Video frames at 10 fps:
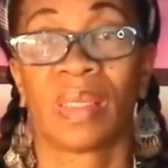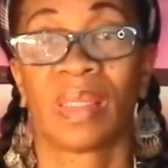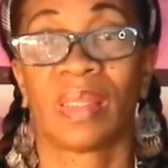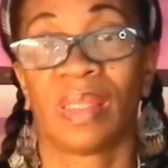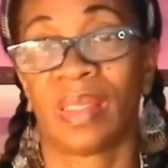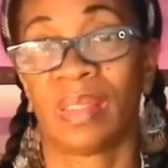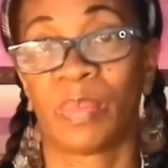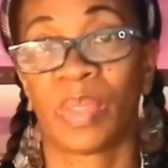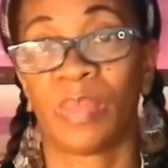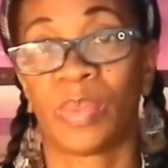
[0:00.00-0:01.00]
than the
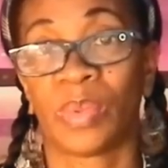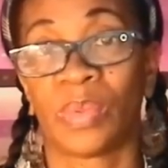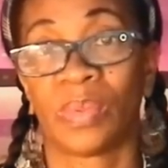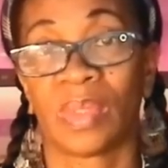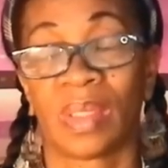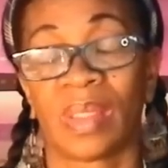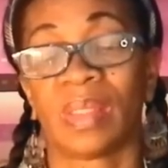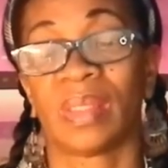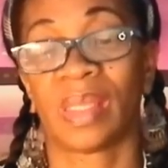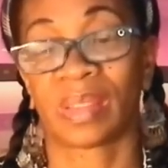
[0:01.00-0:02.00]
people
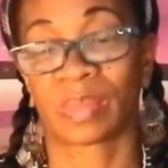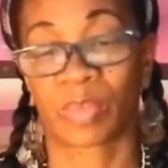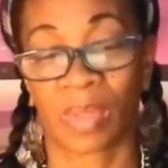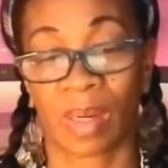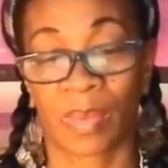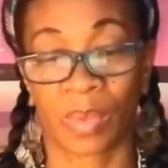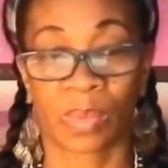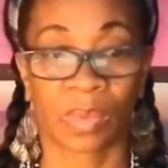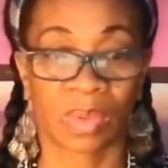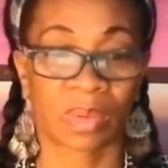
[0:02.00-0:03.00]
that's probably
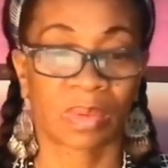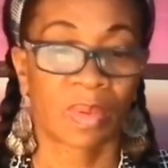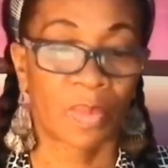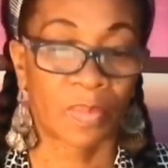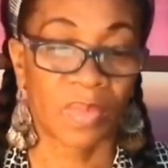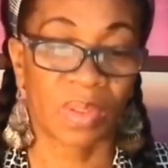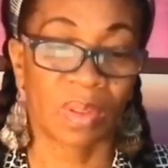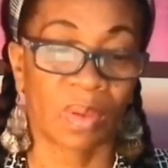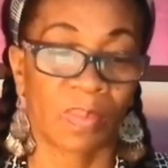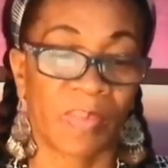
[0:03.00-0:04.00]
was, you
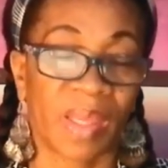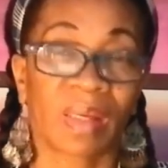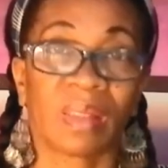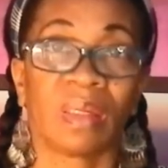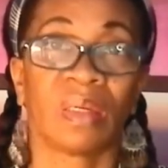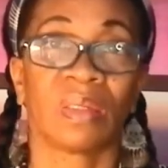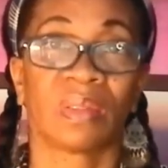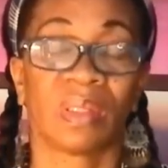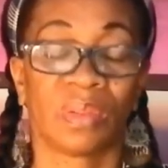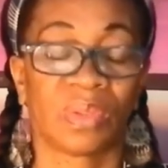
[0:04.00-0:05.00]
know, back along
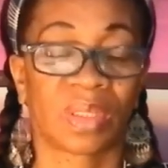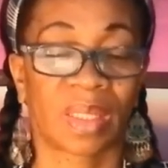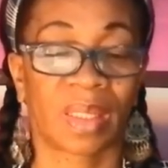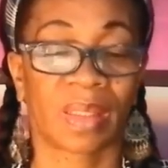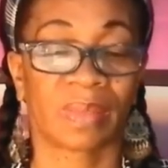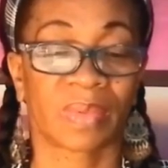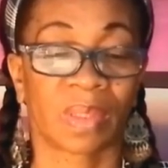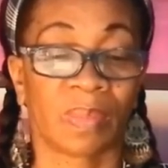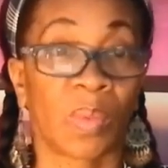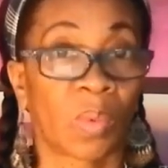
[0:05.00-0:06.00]
those times.
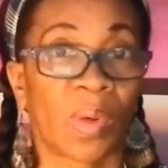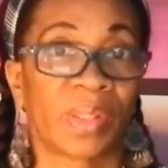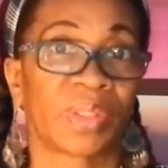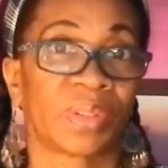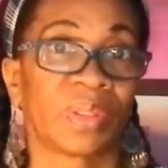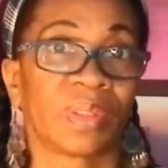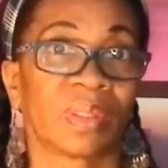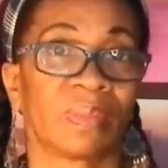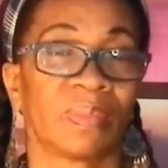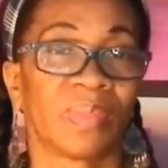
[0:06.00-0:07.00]
I'm quite sure,
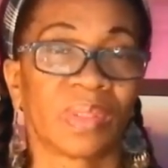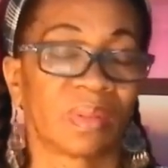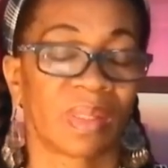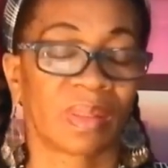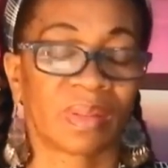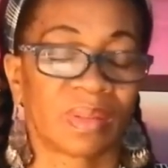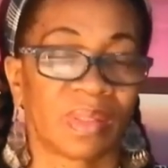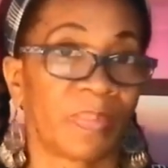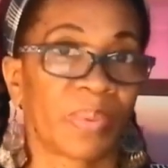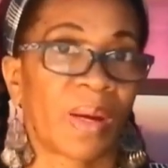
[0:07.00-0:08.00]
because
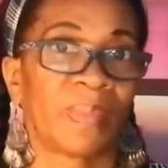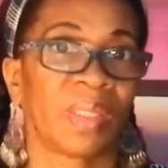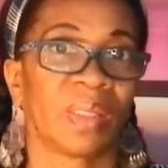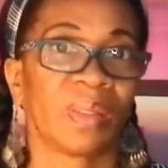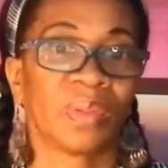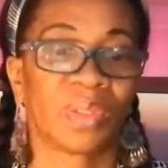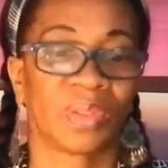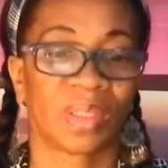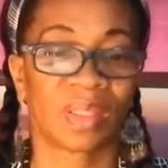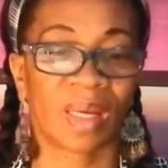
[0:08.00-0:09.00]
they probably didn't go to
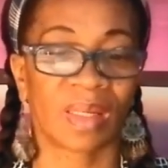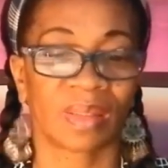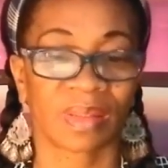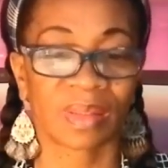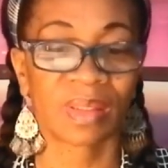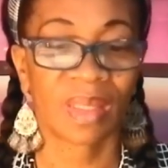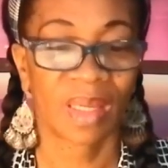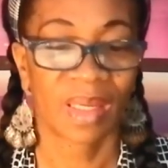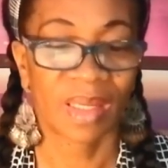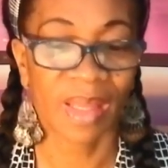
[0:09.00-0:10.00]
the doctor
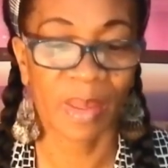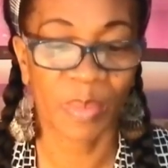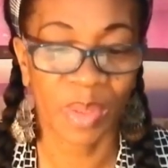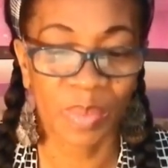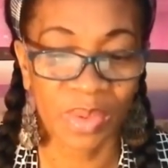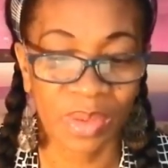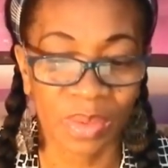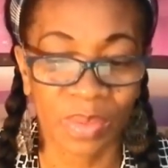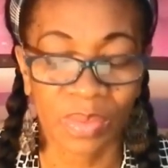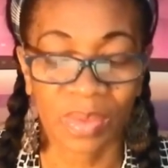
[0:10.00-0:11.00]
like people
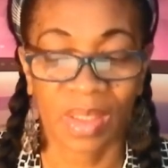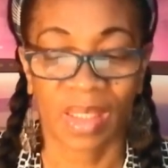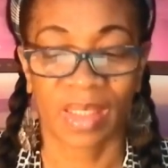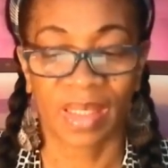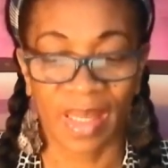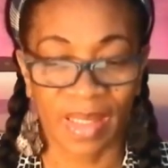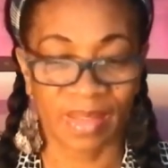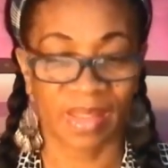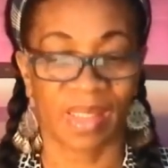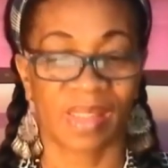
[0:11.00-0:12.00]
do
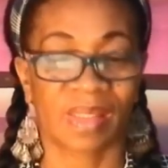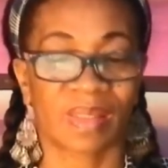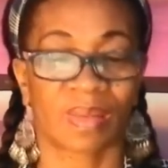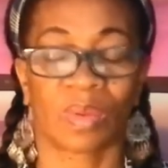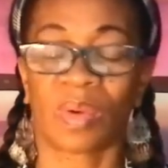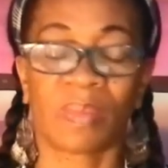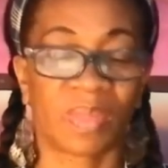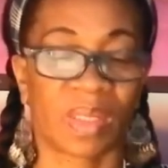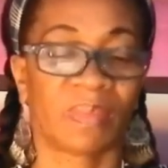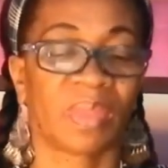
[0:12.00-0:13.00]
nowadays. So
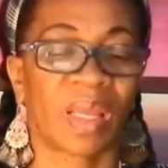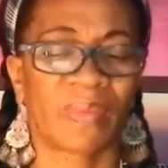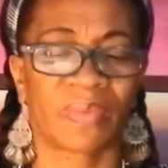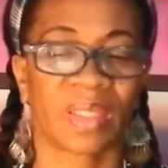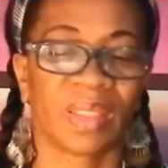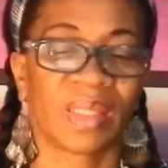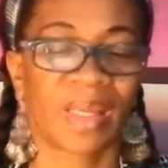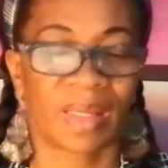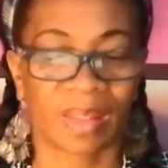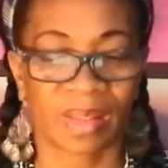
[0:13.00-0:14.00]
I'm not
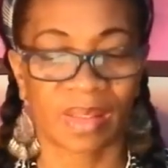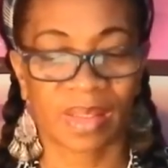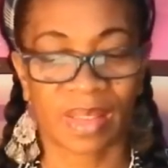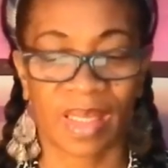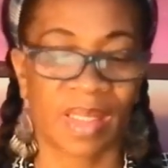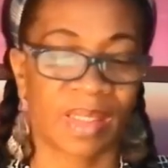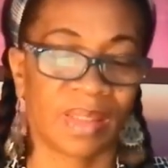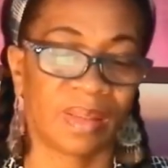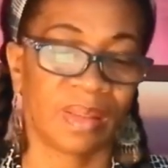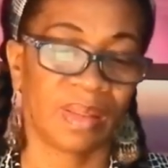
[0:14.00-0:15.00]

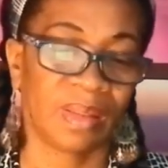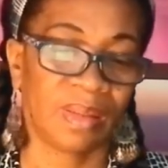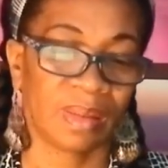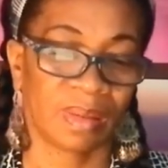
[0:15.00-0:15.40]
understanding the